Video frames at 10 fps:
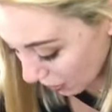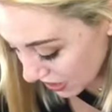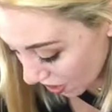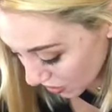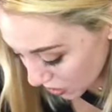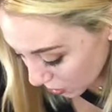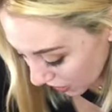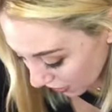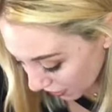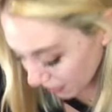I wasn't on
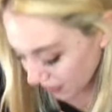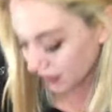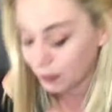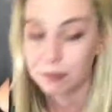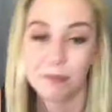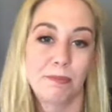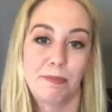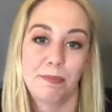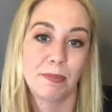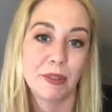Twitter
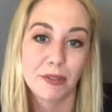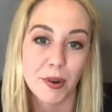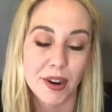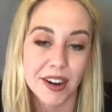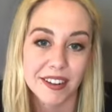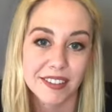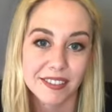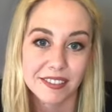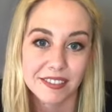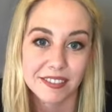
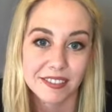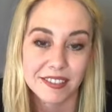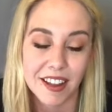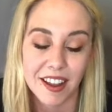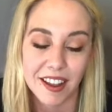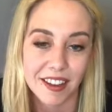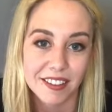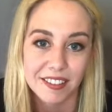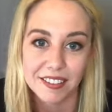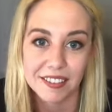before
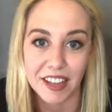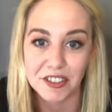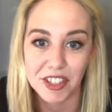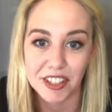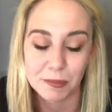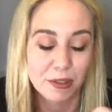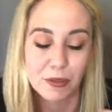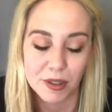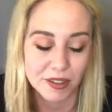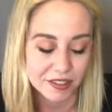uh, Genshin,
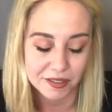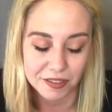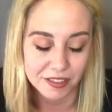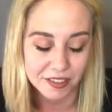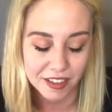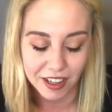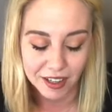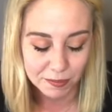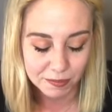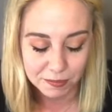before
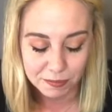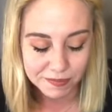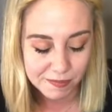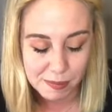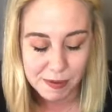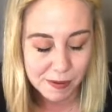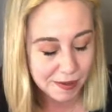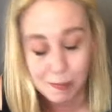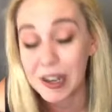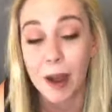uh, be-
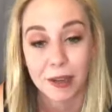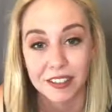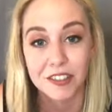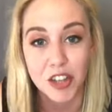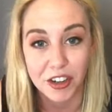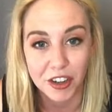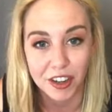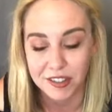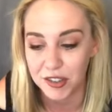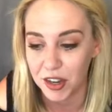be becoming Shenhe.